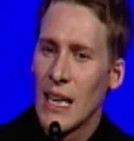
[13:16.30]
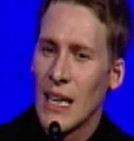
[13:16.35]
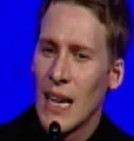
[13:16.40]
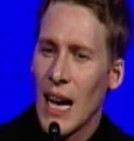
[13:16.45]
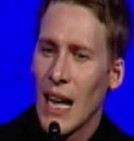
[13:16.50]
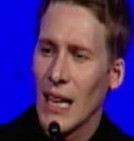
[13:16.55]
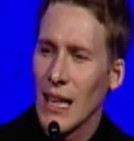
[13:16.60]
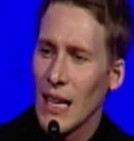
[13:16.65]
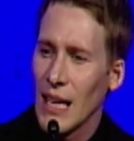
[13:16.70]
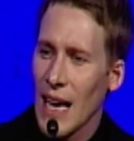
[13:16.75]

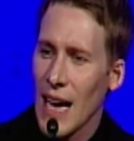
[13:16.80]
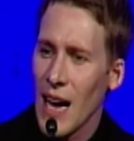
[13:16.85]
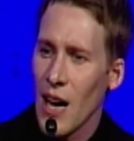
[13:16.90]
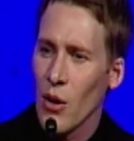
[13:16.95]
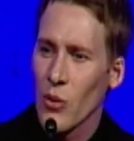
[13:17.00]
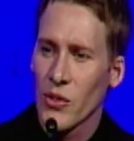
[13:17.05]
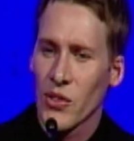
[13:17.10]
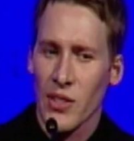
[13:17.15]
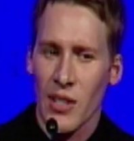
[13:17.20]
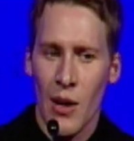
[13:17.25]

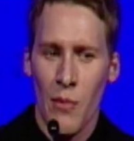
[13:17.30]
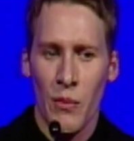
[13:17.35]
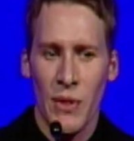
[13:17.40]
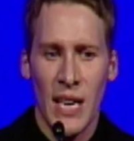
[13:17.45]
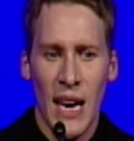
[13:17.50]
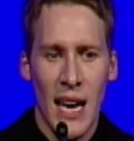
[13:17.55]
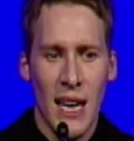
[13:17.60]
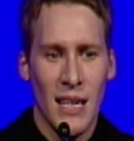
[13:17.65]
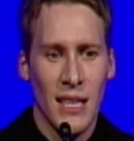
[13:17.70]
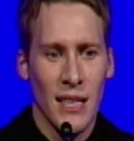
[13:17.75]
allowed some
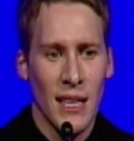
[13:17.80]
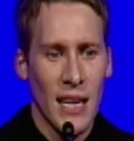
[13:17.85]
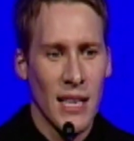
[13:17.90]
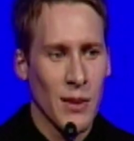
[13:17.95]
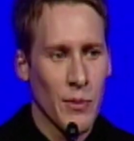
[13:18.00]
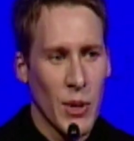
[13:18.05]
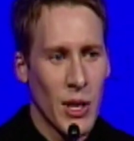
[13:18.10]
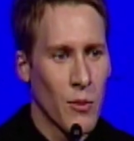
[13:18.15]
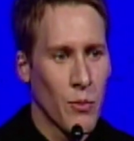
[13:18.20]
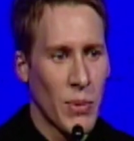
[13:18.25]
gay and
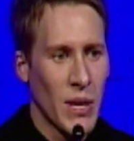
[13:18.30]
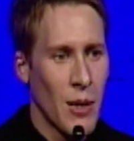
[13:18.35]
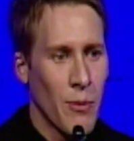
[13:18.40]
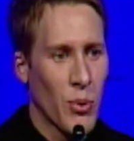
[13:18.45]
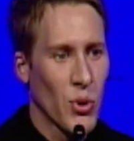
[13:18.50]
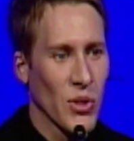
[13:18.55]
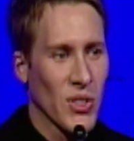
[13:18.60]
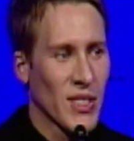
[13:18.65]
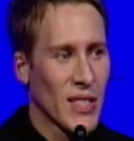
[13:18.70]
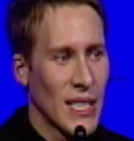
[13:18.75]
lesbian
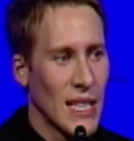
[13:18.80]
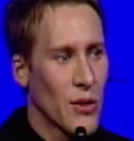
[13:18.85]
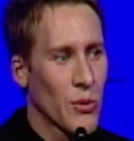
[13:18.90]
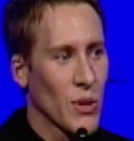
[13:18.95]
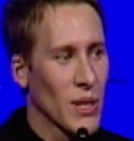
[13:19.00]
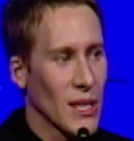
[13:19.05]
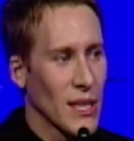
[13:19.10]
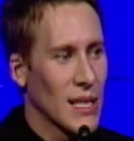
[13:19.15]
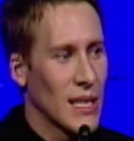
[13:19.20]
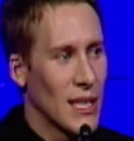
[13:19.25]
people
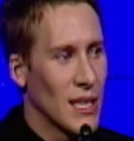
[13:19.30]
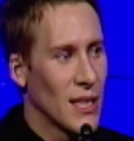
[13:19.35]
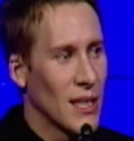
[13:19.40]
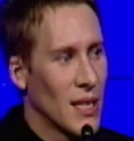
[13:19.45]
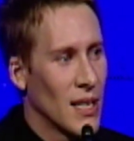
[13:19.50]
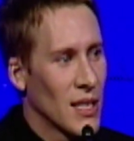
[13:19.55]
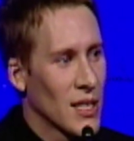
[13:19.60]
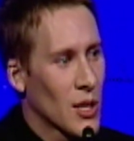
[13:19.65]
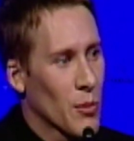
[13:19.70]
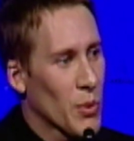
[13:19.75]
secretly
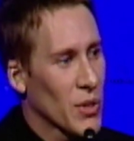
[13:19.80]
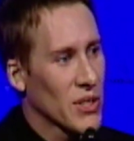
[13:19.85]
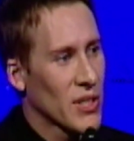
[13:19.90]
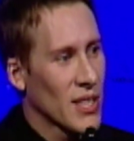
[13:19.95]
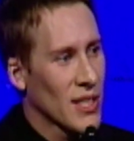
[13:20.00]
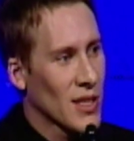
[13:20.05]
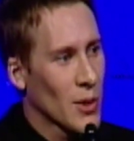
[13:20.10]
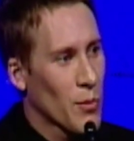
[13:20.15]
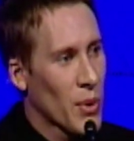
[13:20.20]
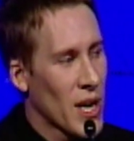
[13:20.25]
to
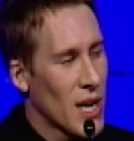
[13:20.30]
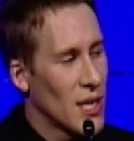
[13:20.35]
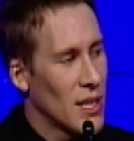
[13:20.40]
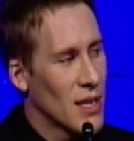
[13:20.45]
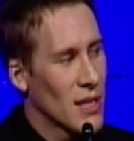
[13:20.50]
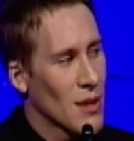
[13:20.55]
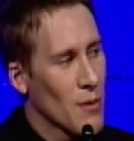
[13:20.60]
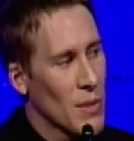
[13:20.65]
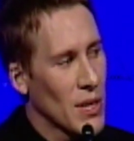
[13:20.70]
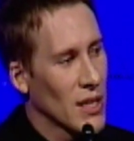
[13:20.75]
participate
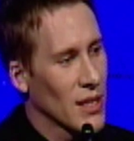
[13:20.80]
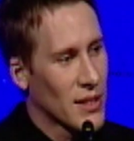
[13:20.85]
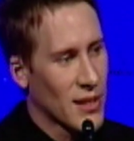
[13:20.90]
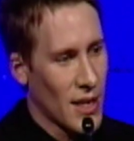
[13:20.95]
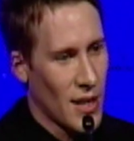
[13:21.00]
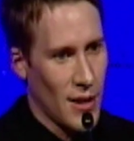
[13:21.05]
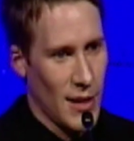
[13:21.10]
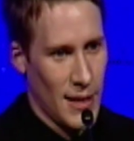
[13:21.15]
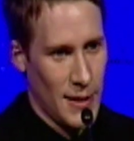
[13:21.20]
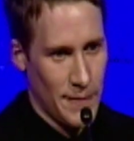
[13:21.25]
in the
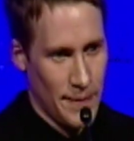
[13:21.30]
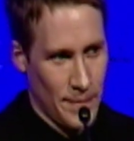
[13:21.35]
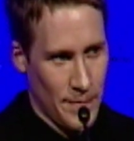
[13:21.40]
military.